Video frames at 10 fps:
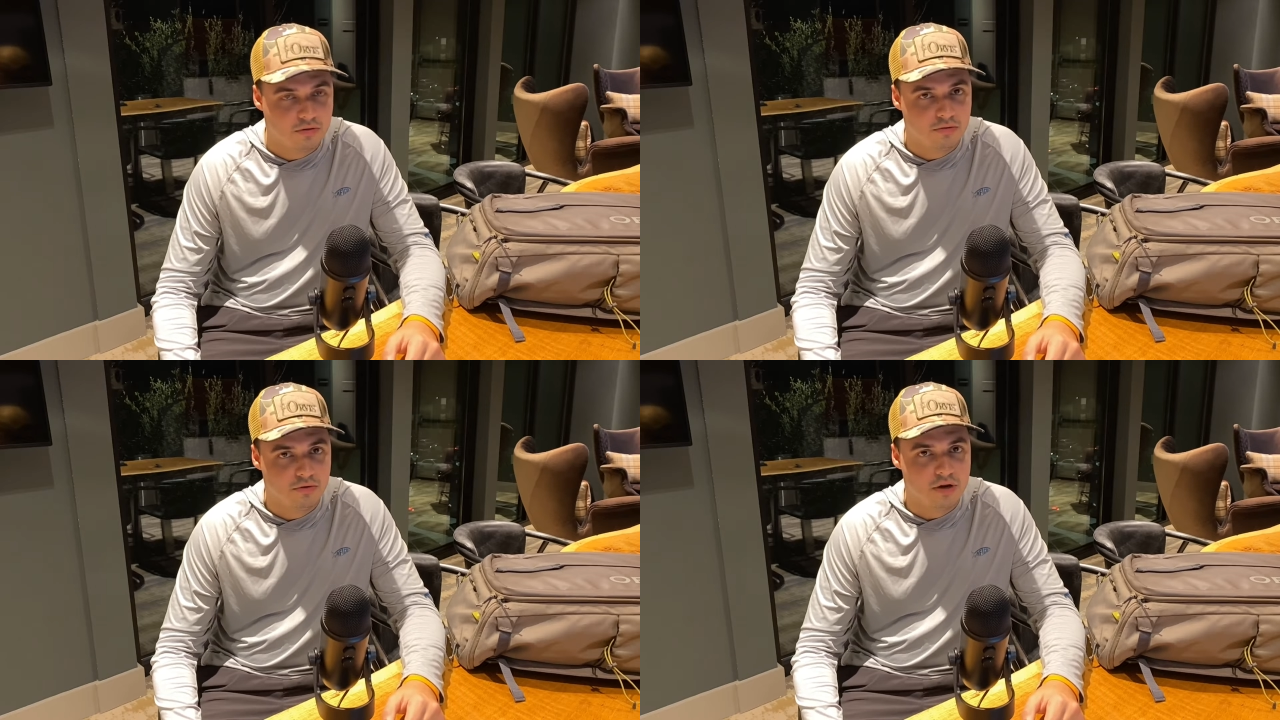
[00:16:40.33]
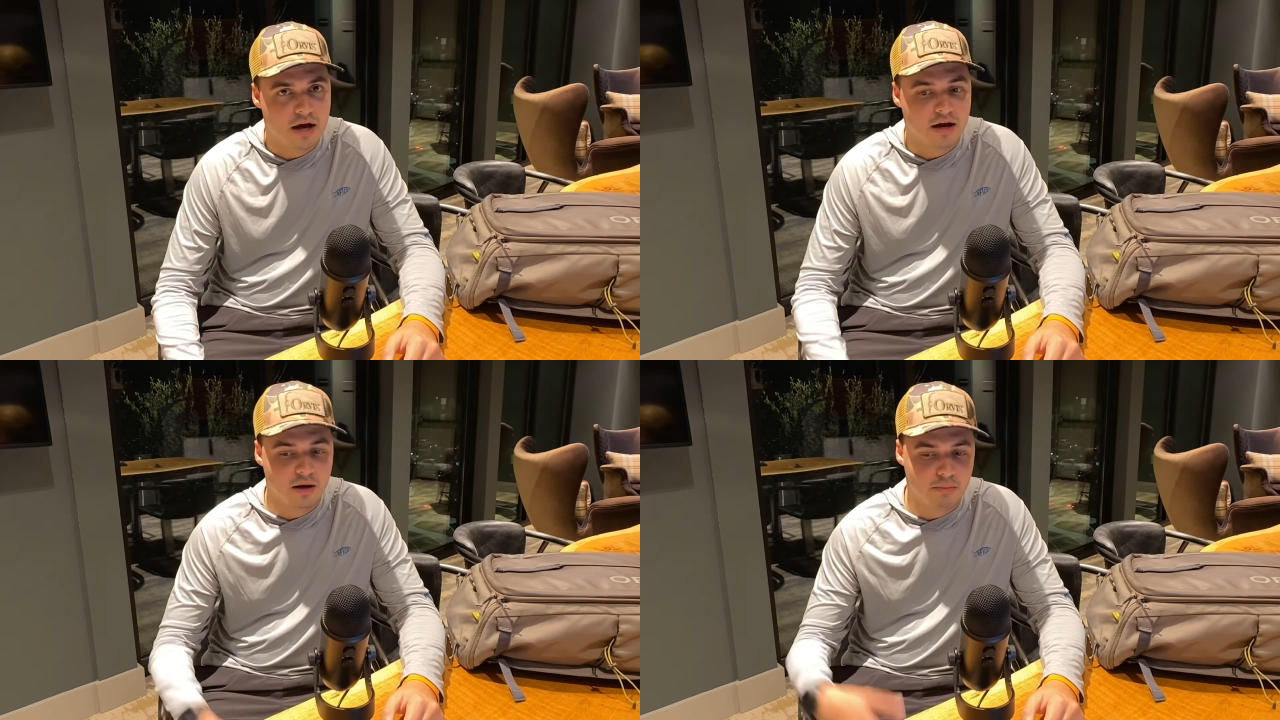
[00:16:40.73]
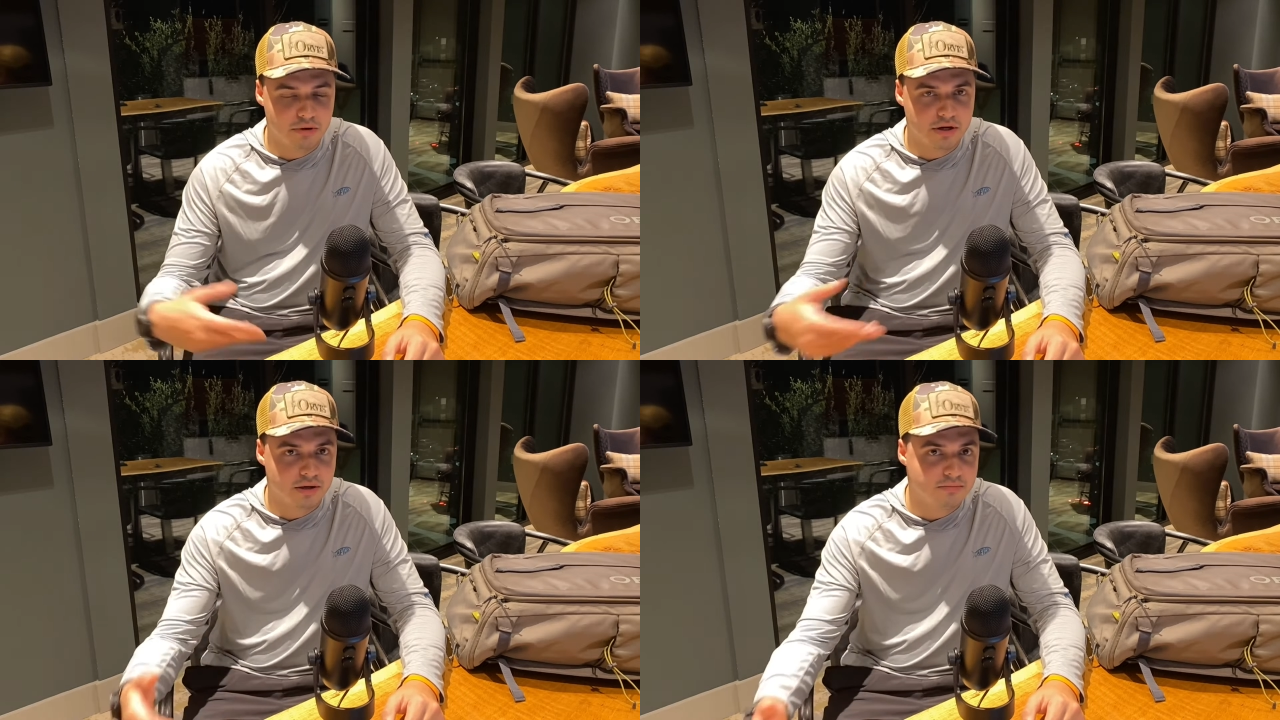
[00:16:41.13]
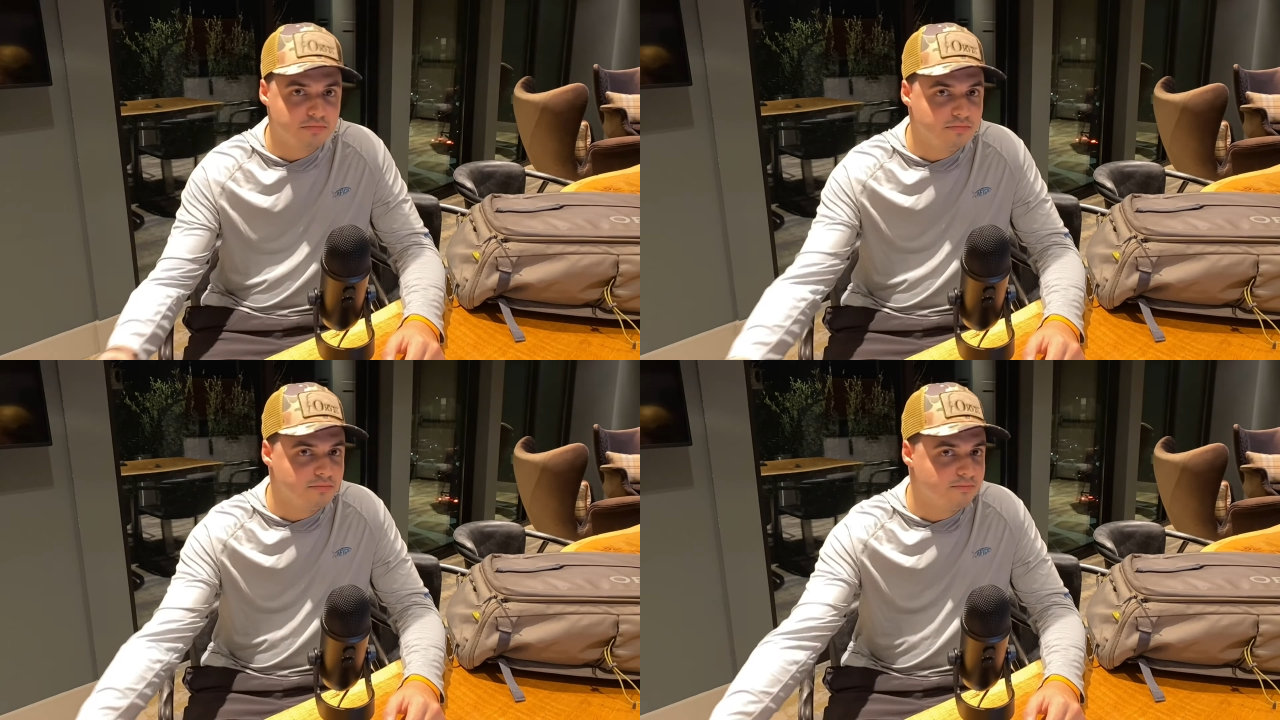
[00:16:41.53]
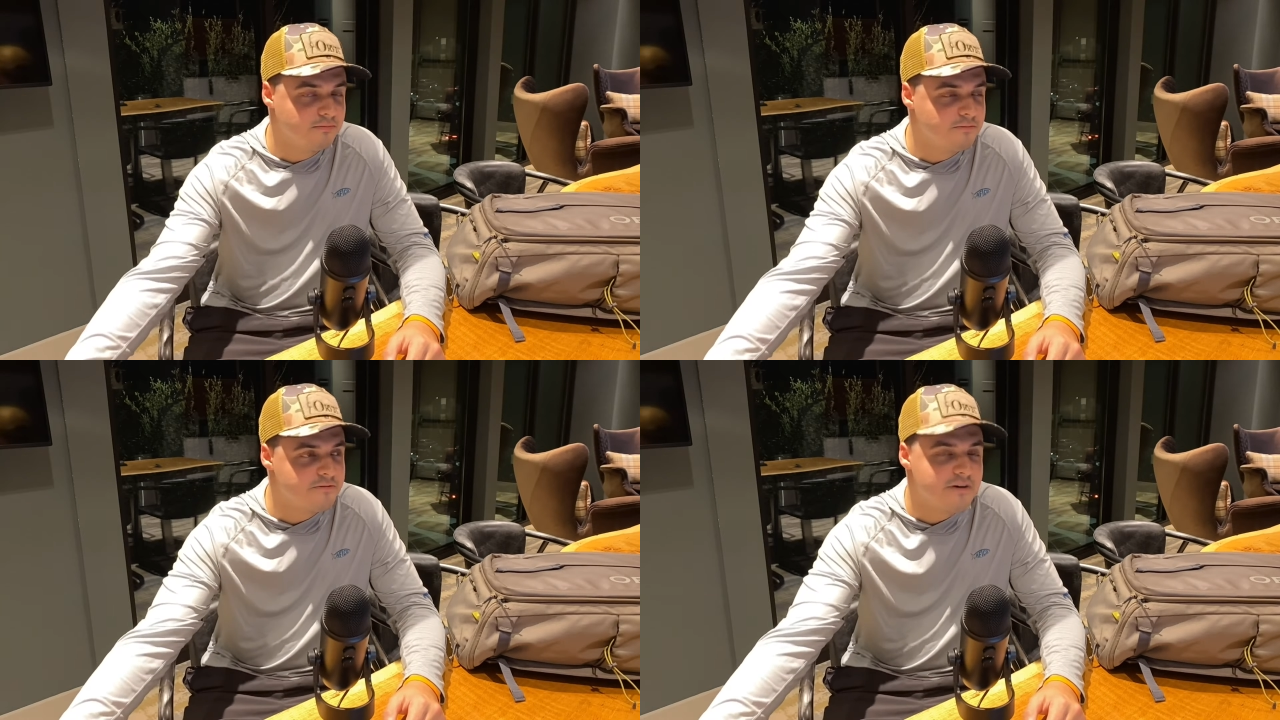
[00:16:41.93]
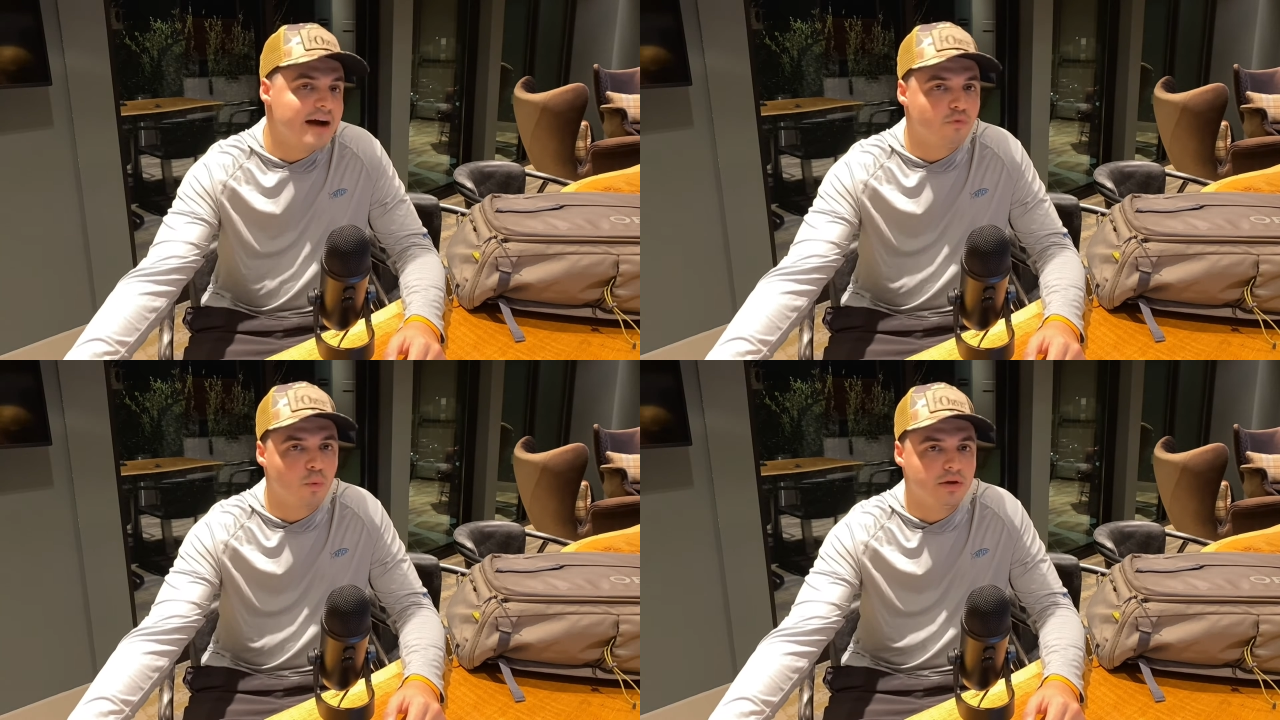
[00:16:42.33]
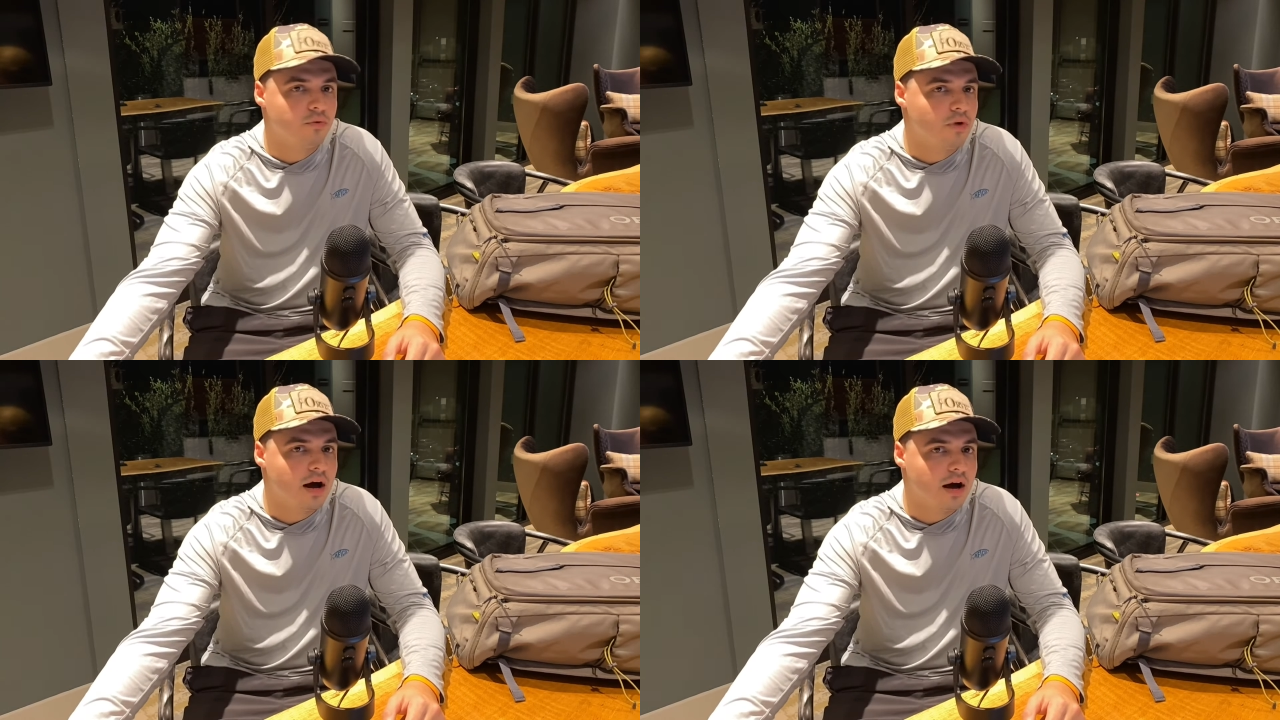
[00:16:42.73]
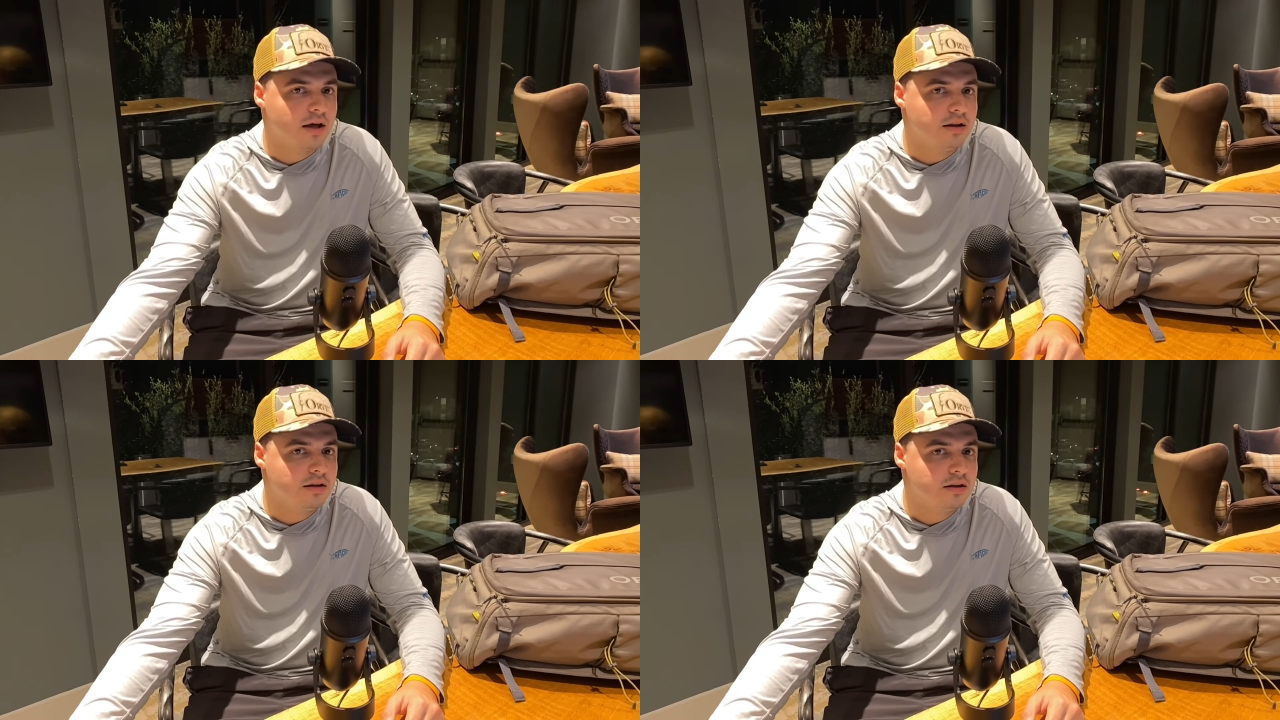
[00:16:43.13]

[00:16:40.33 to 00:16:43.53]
You're not going to bring a 5-weight rod